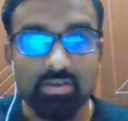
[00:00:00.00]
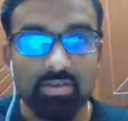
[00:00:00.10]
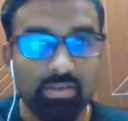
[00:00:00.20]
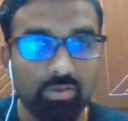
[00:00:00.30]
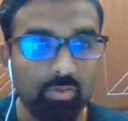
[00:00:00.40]
I
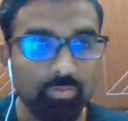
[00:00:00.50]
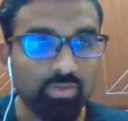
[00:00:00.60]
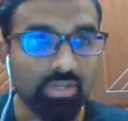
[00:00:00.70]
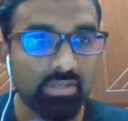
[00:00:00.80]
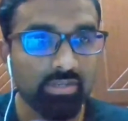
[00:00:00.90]
think we
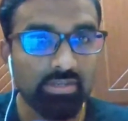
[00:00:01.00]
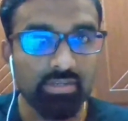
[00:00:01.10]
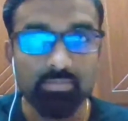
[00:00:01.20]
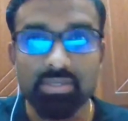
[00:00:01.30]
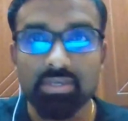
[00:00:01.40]
have
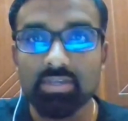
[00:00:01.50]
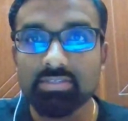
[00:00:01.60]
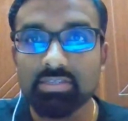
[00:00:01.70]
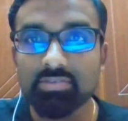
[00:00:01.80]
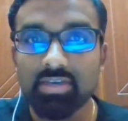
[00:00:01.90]

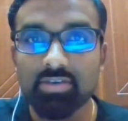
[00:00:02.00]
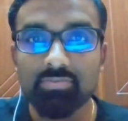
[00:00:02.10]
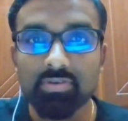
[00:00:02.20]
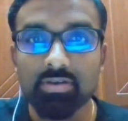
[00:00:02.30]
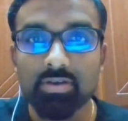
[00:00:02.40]
135
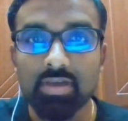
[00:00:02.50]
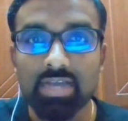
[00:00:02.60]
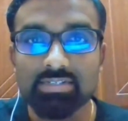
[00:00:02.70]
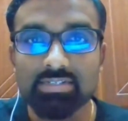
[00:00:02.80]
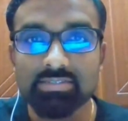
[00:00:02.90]
hours
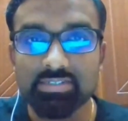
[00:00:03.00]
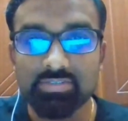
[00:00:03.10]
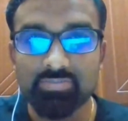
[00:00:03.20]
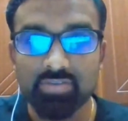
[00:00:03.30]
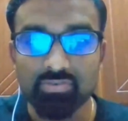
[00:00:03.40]

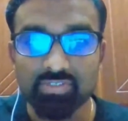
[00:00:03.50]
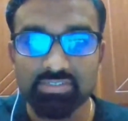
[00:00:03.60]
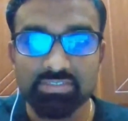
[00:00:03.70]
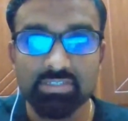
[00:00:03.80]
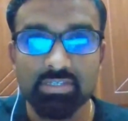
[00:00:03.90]
in
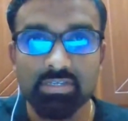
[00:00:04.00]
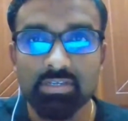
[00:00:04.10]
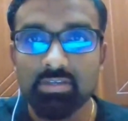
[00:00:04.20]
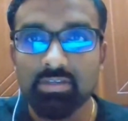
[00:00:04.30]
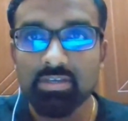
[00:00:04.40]
session,
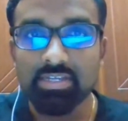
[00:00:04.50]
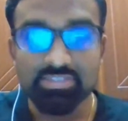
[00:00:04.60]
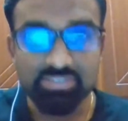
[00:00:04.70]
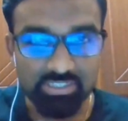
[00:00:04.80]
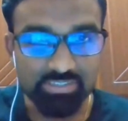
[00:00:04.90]
so I
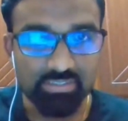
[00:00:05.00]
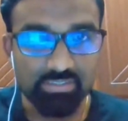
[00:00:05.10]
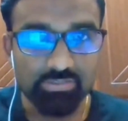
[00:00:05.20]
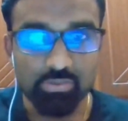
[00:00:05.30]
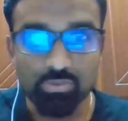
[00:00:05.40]
think it's
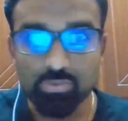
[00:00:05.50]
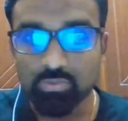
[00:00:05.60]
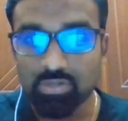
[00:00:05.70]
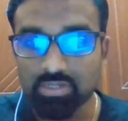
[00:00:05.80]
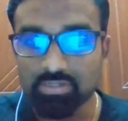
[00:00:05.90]
already
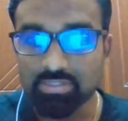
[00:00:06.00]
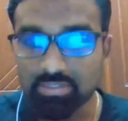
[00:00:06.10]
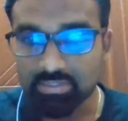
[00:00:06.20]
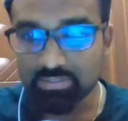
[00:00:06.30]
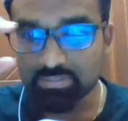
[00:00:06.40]
8:10, and
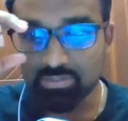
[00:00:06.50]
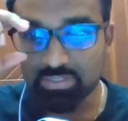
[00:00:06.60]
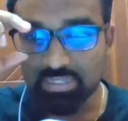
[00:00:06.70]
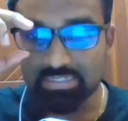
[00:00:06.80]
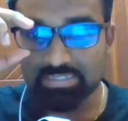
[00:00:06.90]
better we
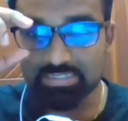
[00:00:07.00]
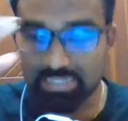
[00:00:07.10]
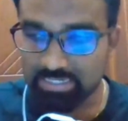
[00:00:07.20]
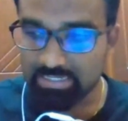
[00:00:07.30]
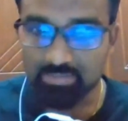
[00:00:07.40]
start the
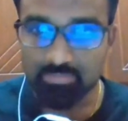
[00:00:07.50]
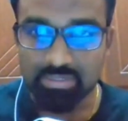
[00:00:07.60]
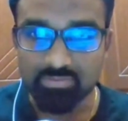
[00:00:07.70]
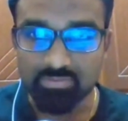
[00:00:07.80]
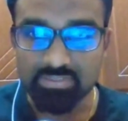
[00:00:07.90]
day
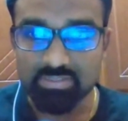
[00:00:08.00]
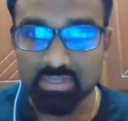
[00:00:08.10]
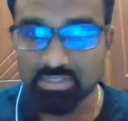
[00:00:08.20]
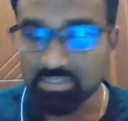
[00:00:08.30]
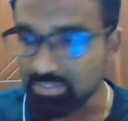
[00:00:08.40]
before
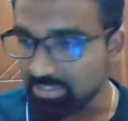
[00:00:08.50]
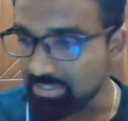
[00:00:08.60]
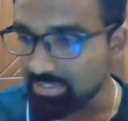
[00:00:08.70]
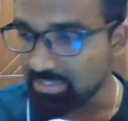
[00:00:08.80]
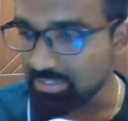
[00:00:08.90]
it gets too
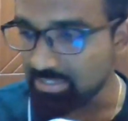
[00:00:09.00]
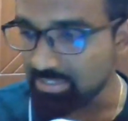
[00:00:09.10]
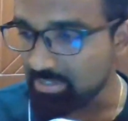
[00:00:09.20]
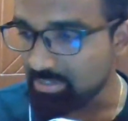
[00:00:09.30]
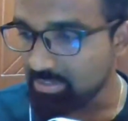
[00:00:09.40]
late.
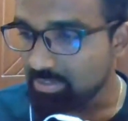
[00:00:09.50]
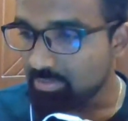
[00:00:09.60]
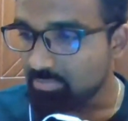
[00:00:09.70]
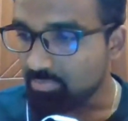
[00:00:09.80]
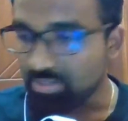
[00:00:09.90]
All right.
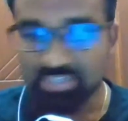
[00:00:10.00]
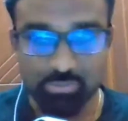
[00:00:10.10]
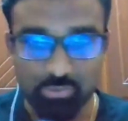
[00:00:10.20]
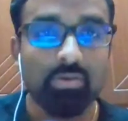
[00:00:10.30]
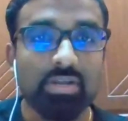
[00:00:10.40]
So
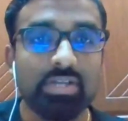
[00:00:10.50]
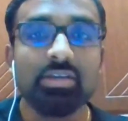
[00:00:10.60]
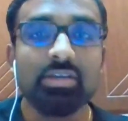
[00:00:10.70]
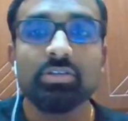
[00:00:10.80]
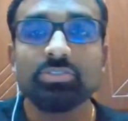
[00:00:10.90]

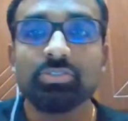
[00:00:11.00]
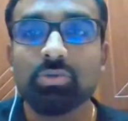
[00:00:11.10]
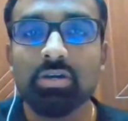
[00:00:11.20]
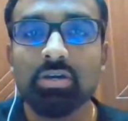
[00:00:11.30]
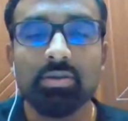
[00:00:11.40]
my name is
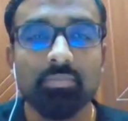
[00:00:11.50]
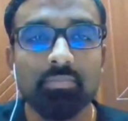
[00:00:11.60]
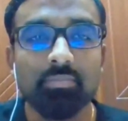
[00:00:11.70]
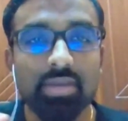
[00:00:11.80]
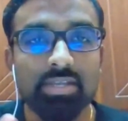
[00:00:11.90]

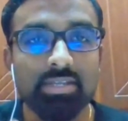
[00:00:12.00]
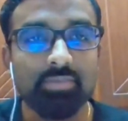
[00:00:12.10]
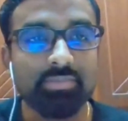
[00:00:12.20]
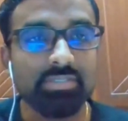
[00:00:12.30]
Kalaivaanan Murthy.